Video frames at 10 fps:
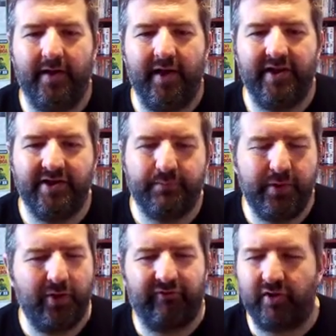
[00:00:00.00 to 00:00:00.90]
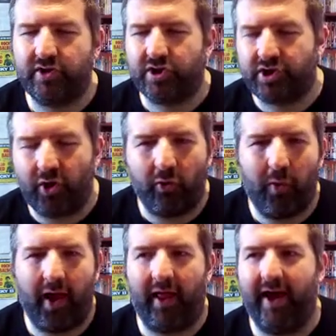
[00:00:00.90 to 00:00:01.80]
And it's beautiful. It's so
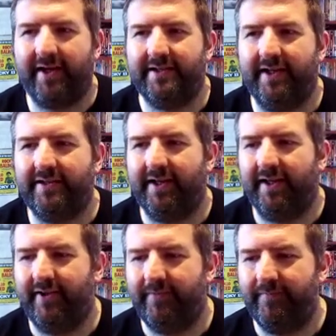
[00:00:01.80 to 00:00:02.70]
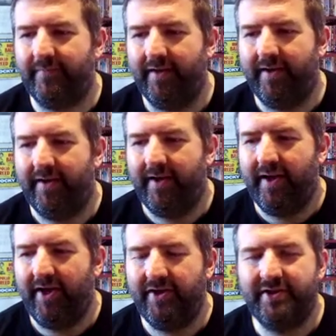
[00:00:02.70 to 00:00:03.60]
well acted, and
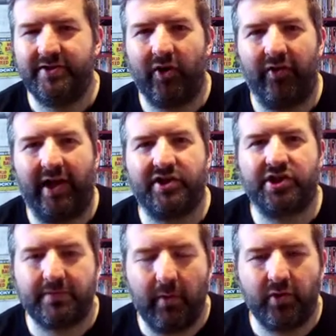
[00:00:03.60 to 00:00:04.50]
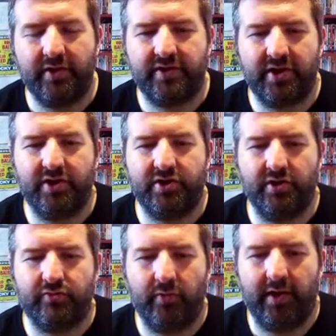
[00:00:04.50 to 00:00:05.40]
he's got that smugness that is
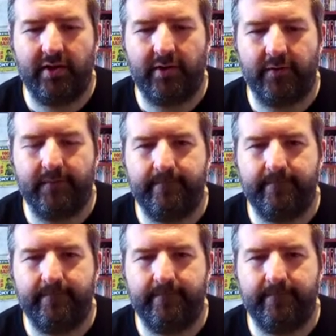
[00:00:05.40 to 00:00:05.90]
just really good.